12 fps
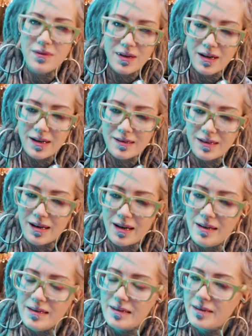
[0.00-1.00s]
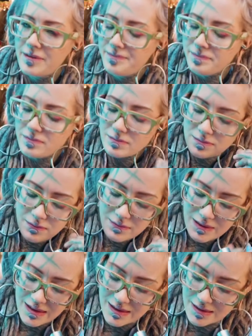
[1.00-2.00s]
Nothing else.
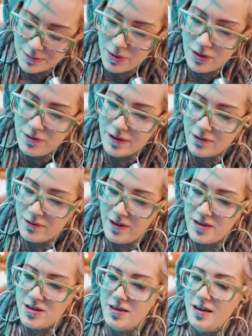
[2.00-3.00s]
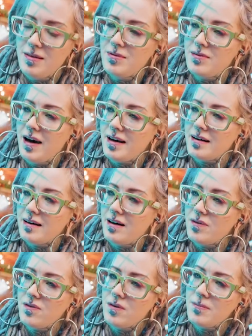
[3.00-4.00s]
It's a perfect vegetable right now
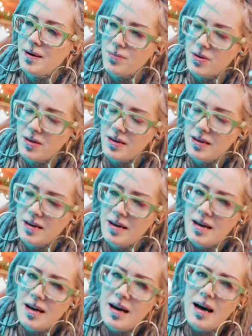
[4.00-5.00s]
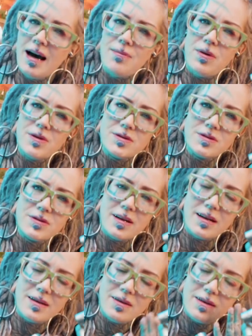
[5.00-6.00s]
for my body. I'm also
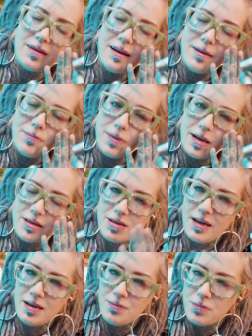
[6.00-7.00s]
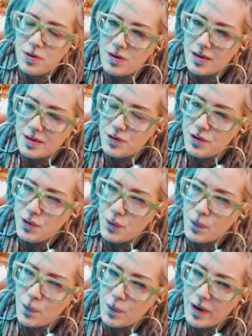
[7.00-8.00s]
not that much anymore
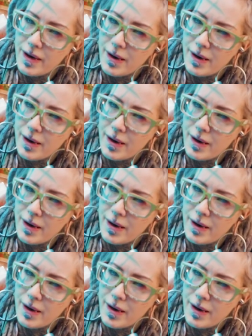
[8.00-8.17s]
into